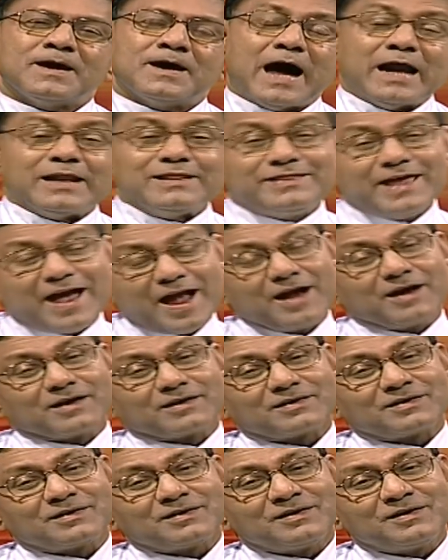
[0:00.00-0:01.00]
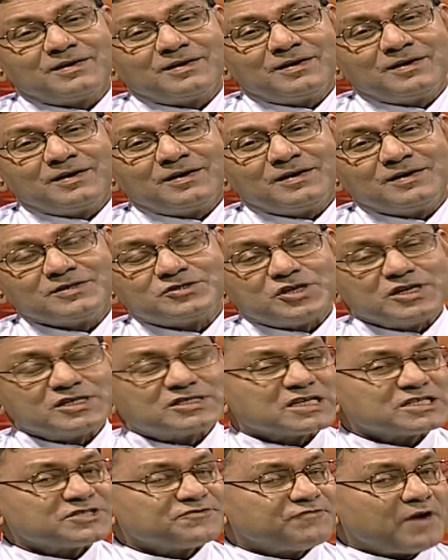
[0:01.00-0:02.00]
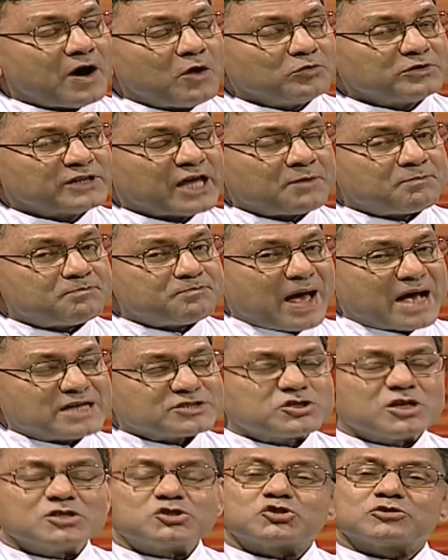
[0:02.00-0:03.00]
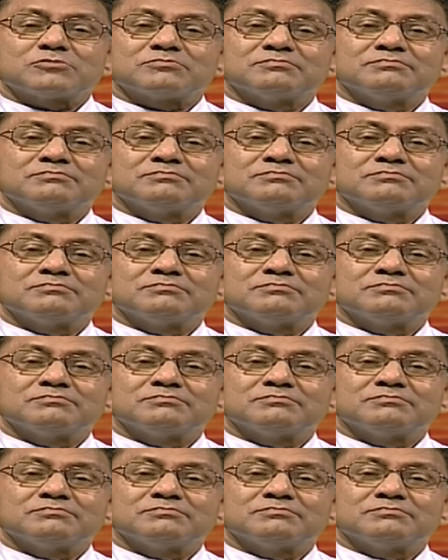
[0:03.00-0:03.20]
And there, Jesus found that passage